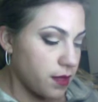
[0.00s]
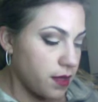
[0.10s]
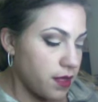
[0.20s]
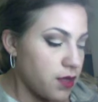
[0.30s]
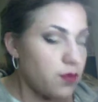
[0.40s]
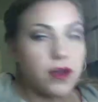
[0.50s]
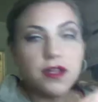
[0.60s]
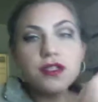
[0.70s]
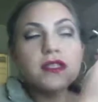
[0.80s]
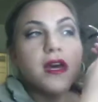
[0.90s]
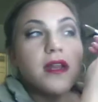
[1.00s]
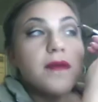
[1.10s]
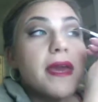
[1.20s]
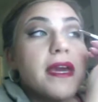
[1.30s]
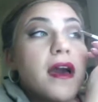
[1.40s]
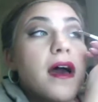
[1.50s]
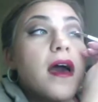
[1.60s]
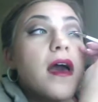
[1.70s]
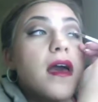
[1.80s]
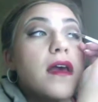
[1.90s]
And you want to just kind of make a